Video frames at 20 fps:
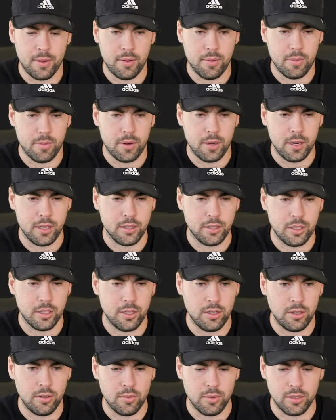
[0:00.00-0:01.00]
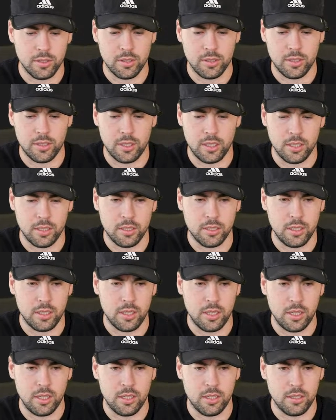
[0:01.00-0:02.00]

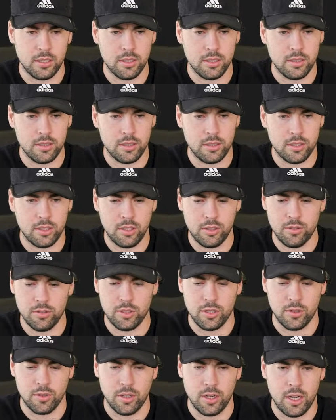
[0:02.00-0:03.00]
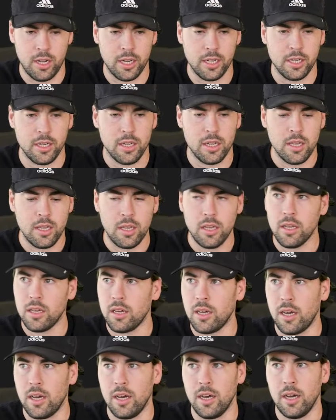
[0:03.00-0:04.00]
192.168.209.
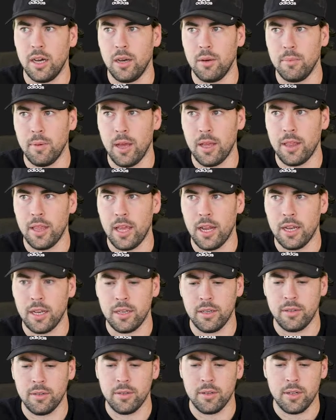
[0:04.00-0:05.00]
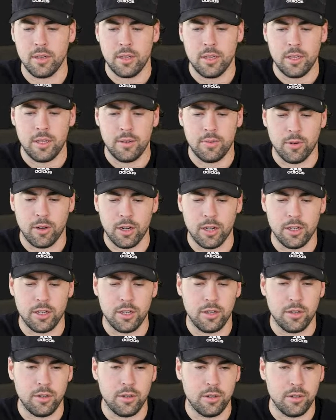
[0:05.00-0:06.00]
And then we're gonna
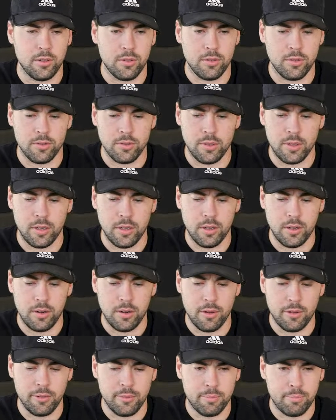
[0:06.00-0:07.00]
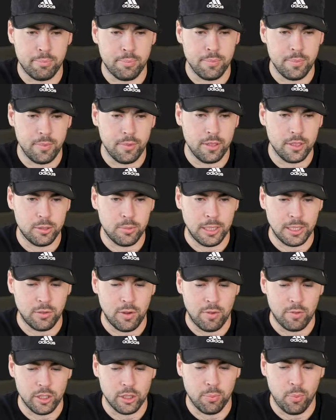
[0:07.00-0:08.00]
do specify
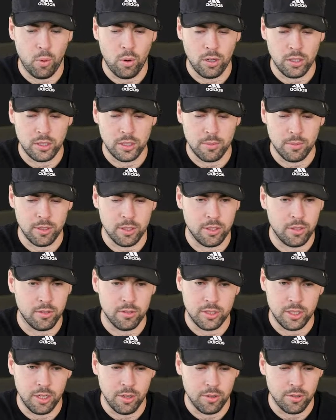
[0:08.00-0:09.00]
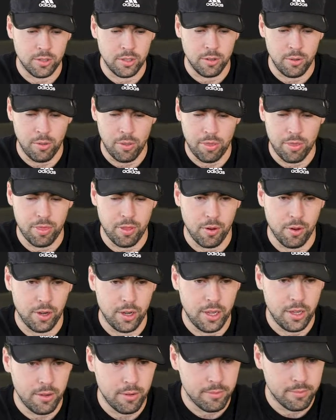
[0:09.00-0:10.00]
which ports. I'm gonna do 0 to
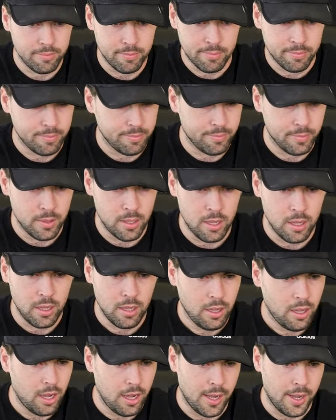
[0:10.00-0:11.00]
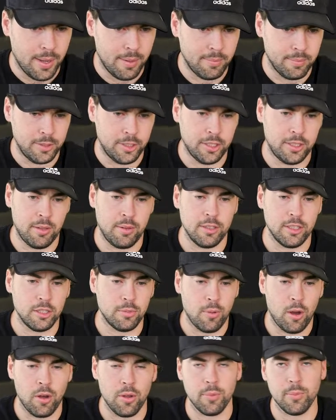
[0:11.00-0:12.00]
30. Just something
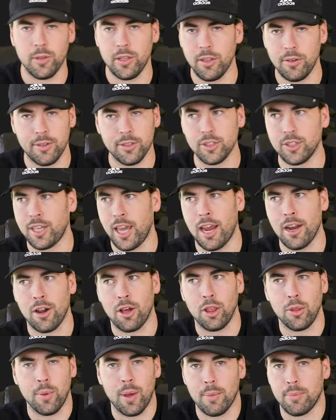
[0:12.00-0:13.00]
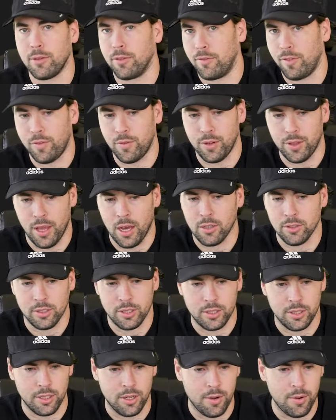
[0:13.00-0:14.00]
small. You can scan all the way up to
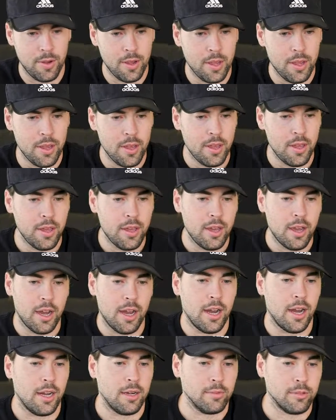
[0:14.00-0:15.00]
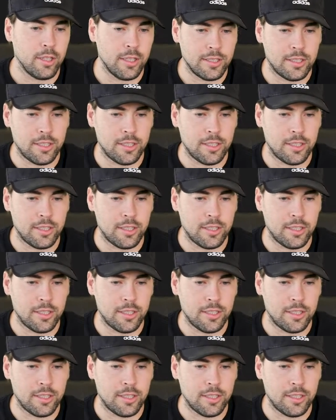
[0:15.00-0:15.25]
50,000, So this